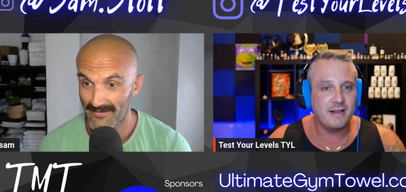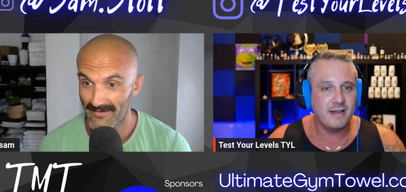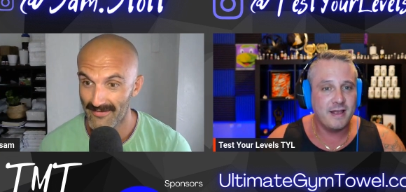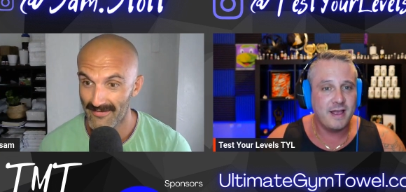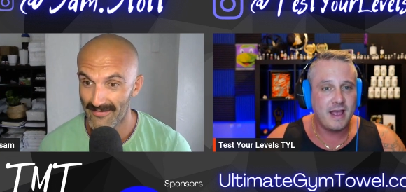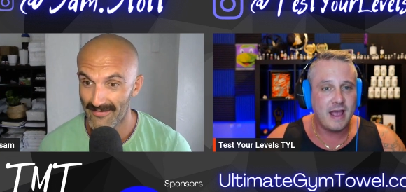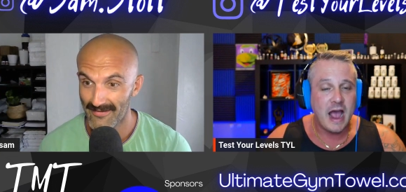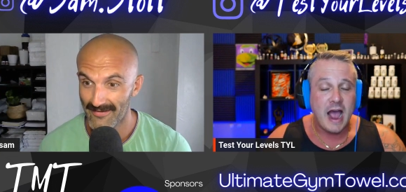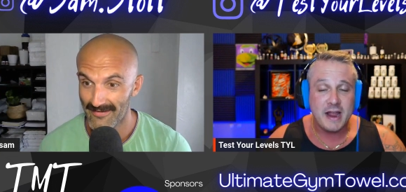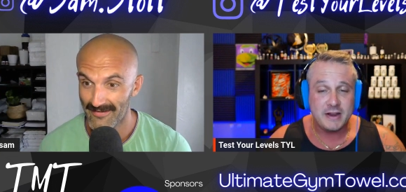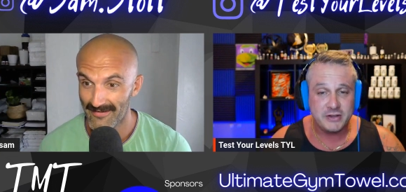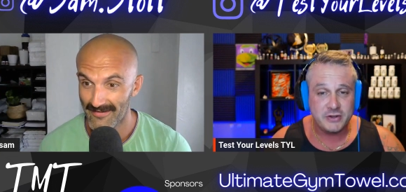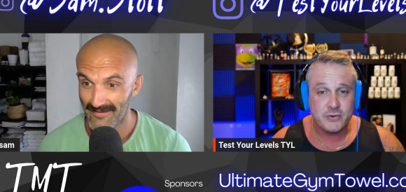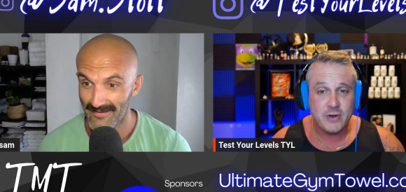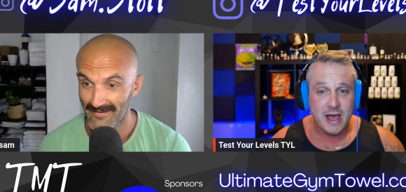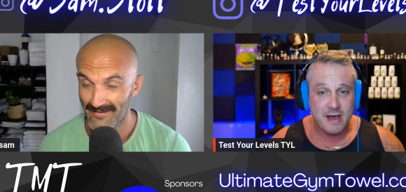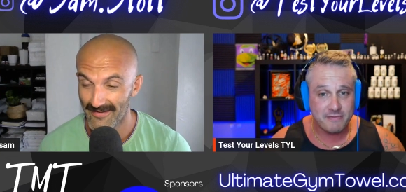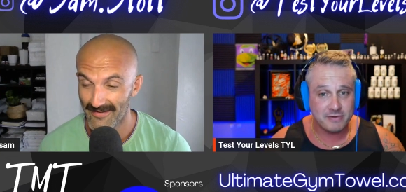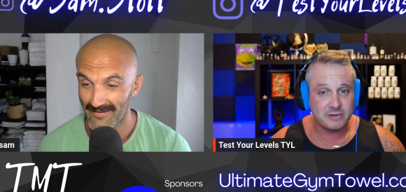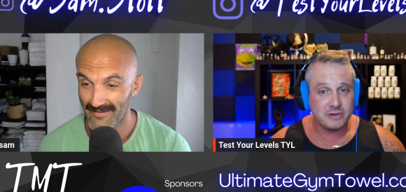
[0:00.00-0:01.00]
Speaker 1: I do
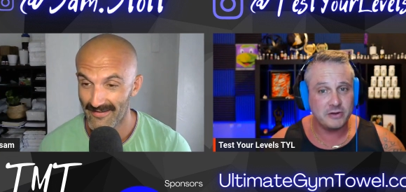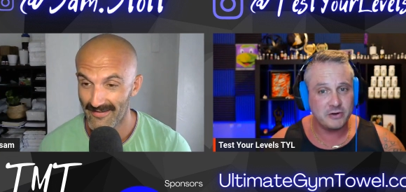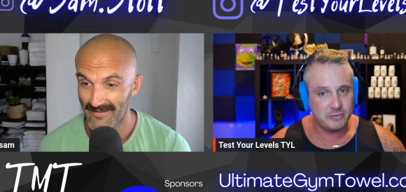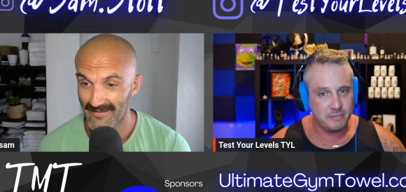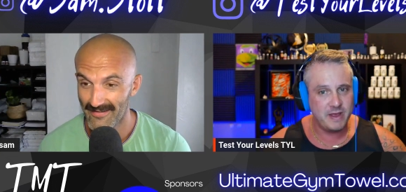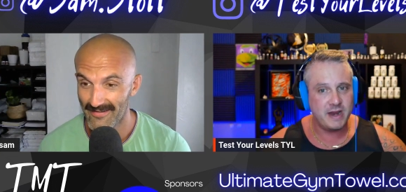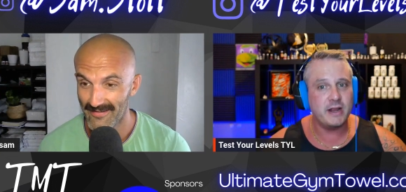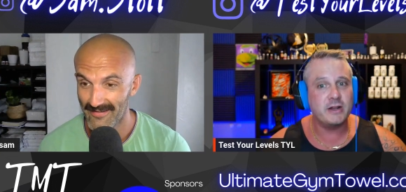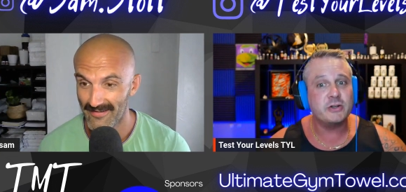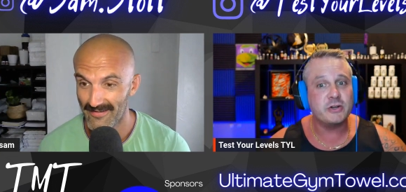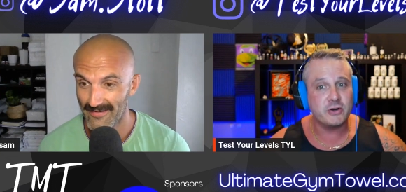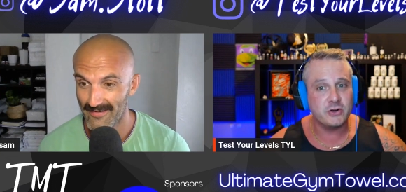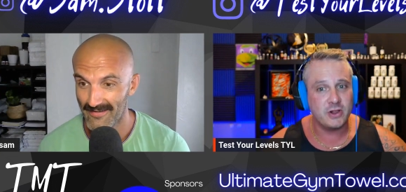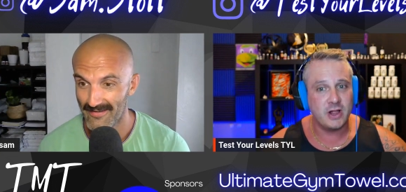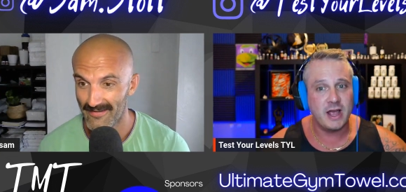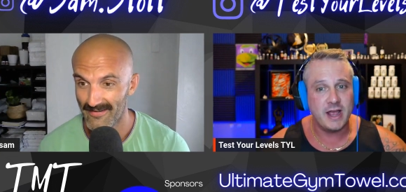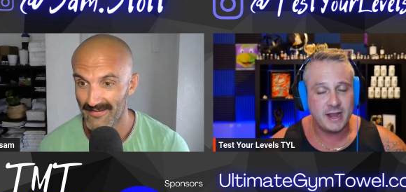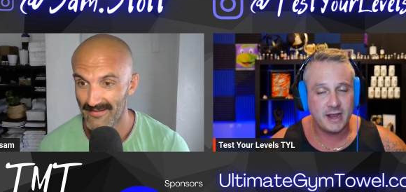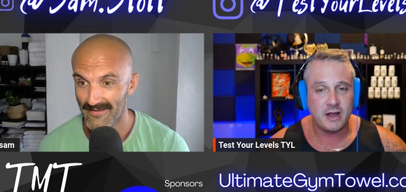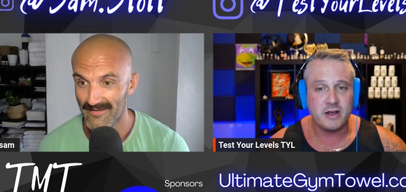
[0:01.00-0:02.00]
have a little miniature,
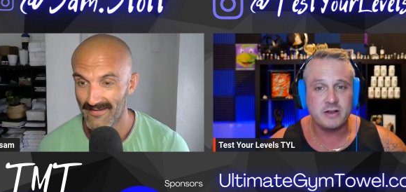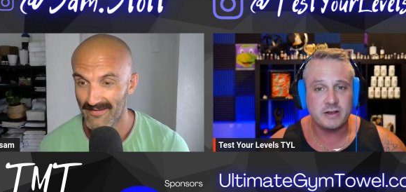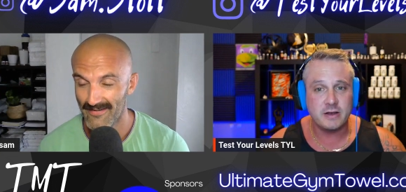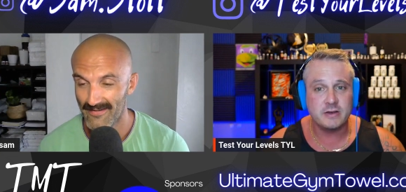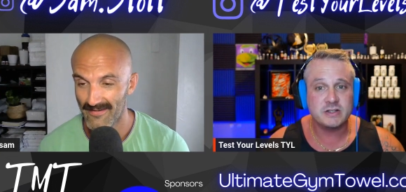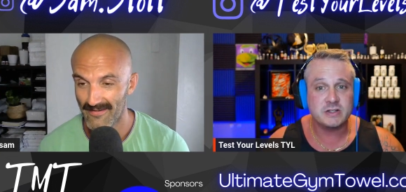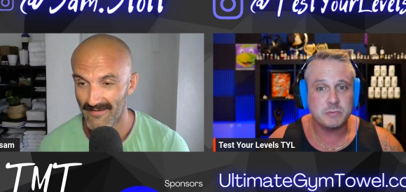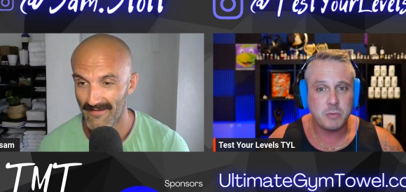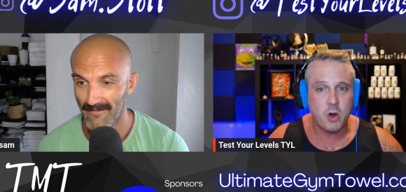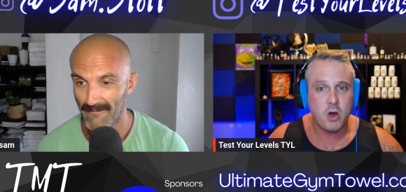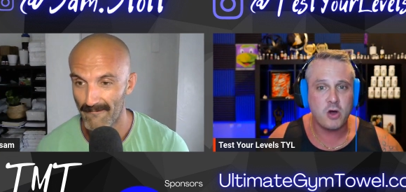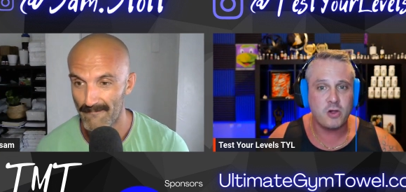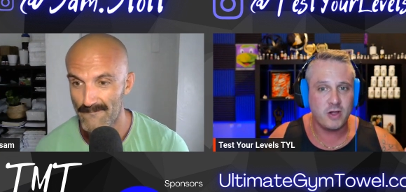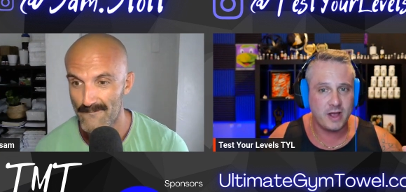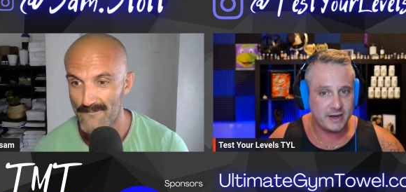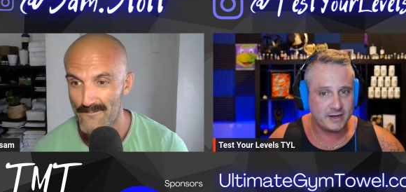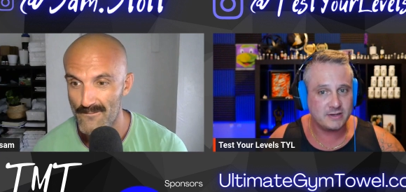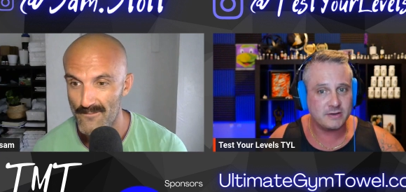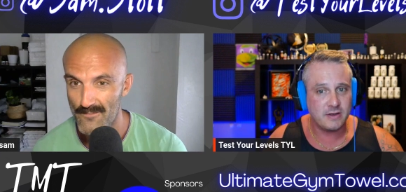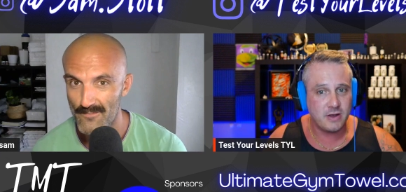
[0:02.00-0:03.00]
like a, a, small,
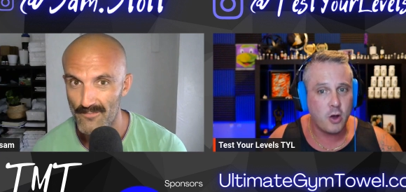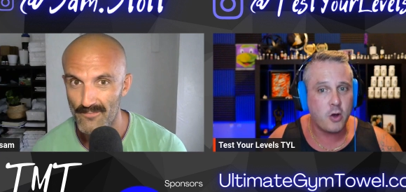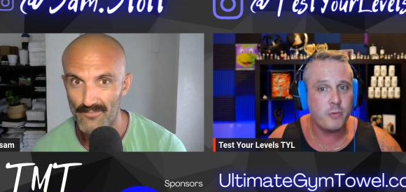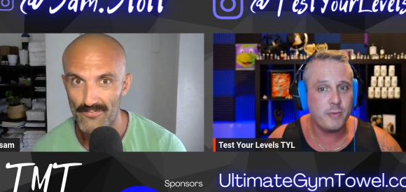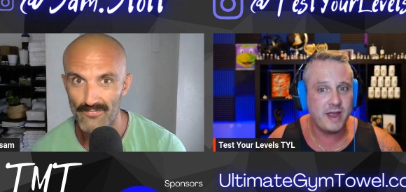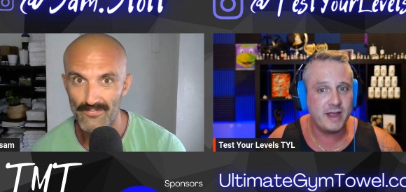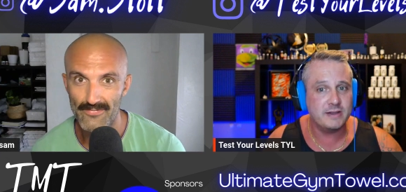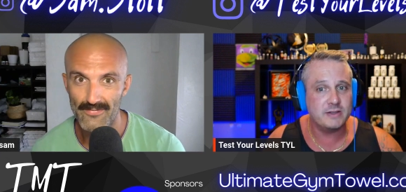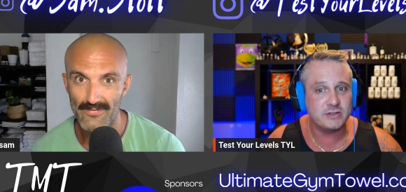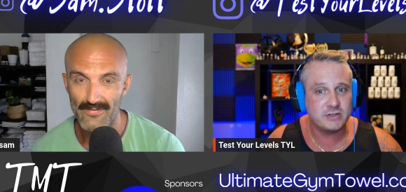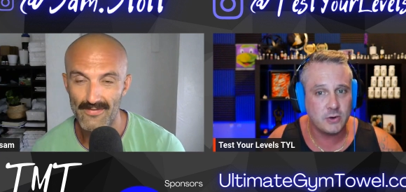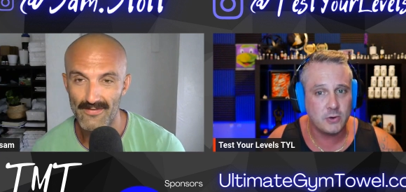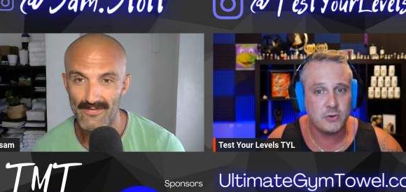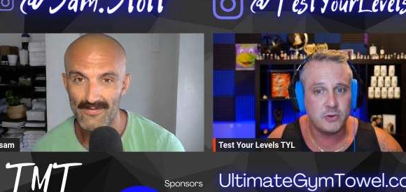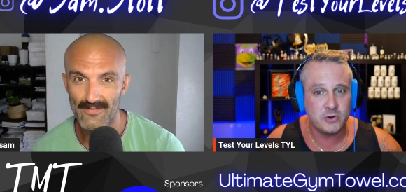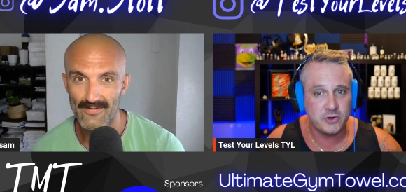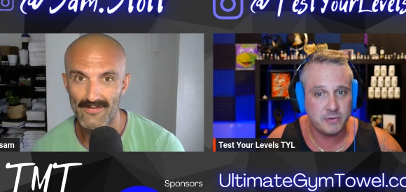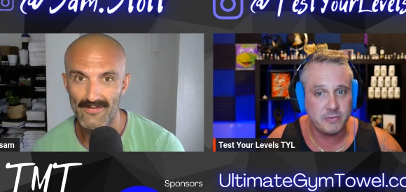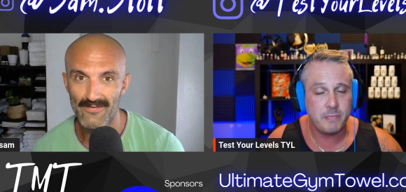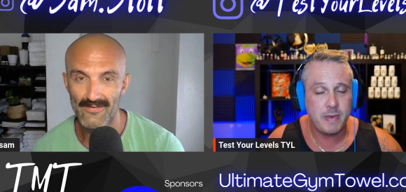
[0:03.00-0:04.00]
like homemade solar
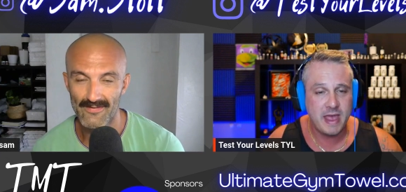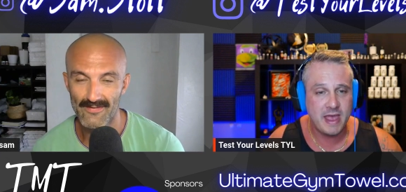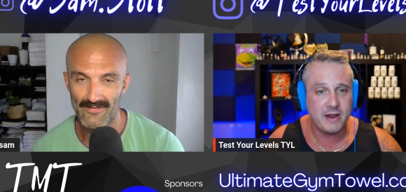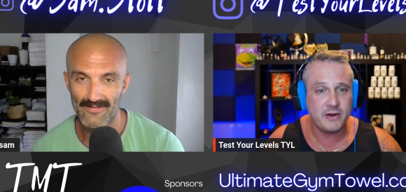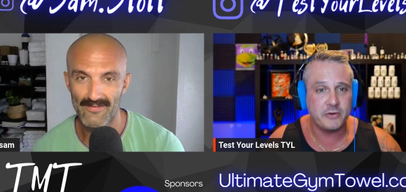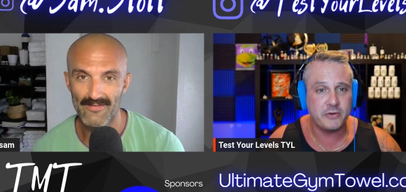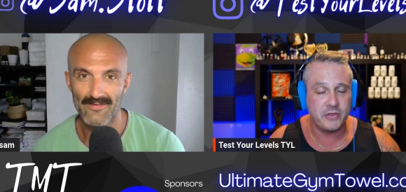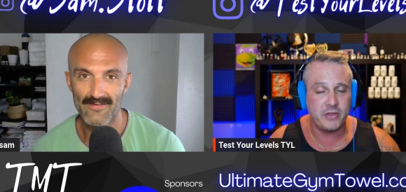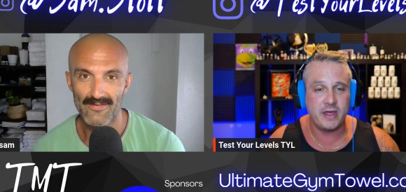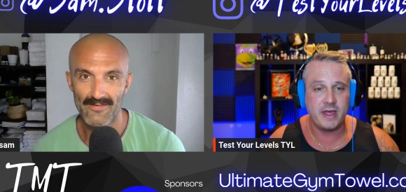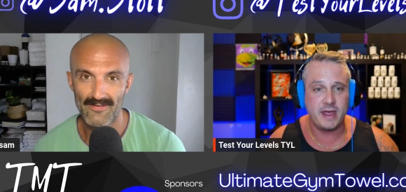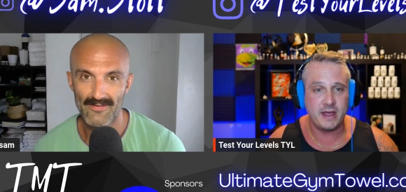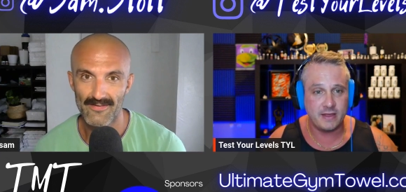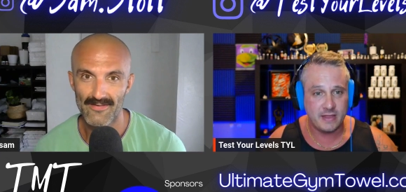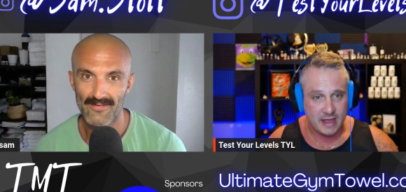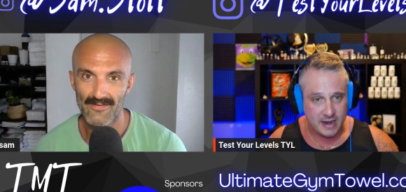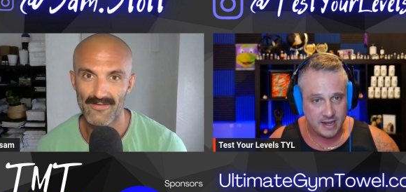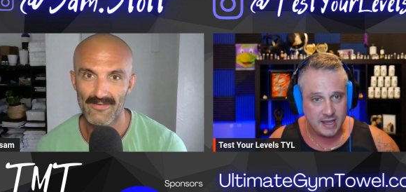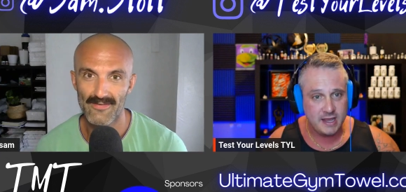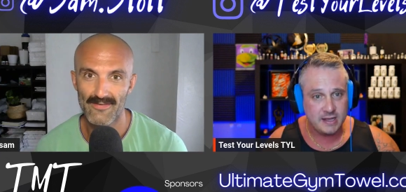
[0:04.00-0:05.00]
panel thing that
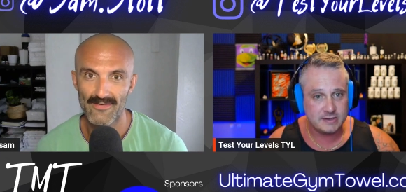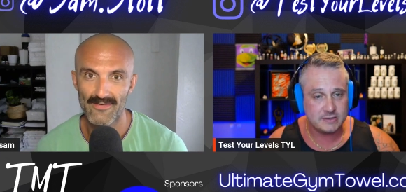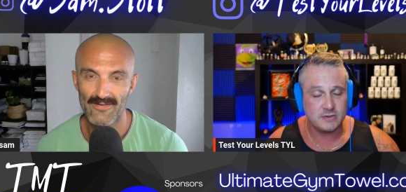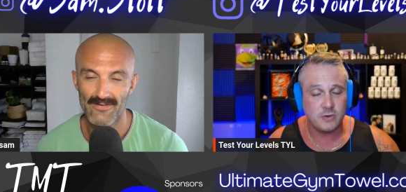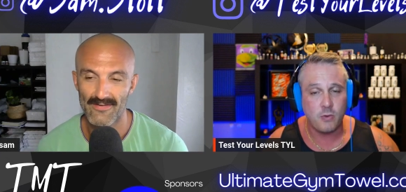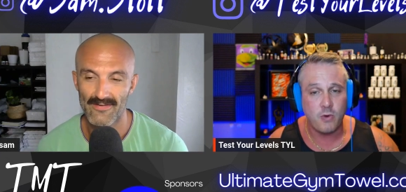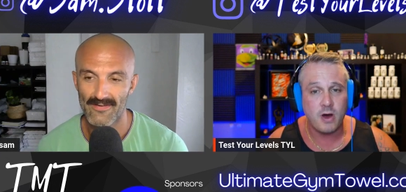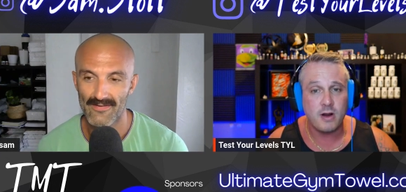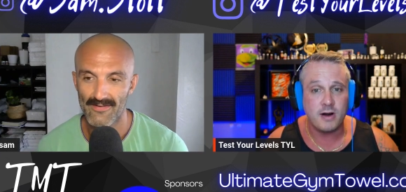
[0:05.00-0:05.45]
heats the water.